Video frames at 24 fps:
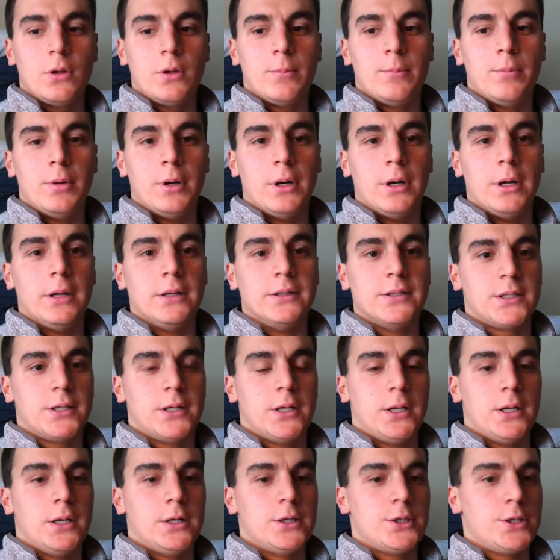But
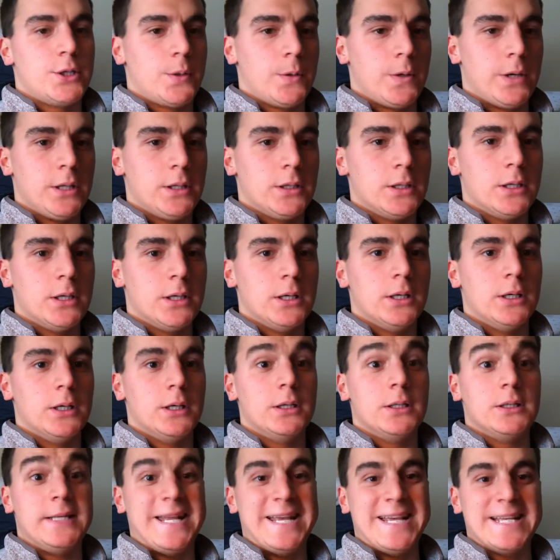during
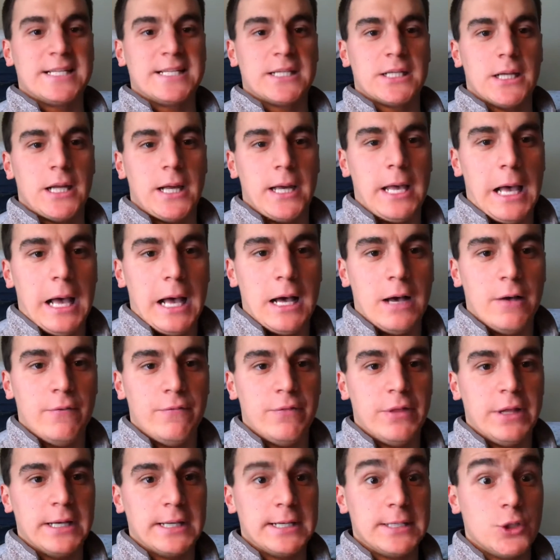the days that I
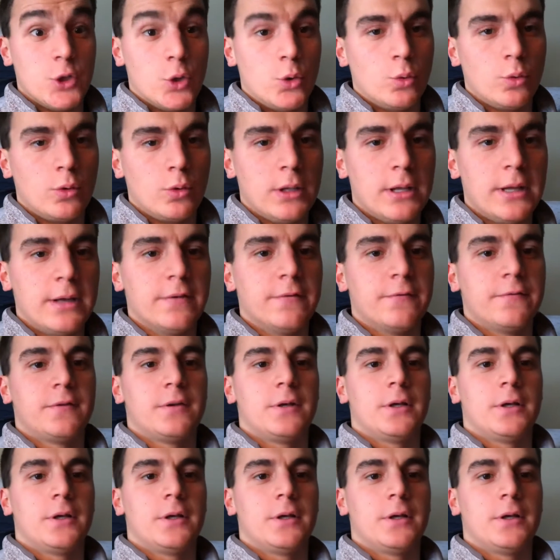have that I don't lift,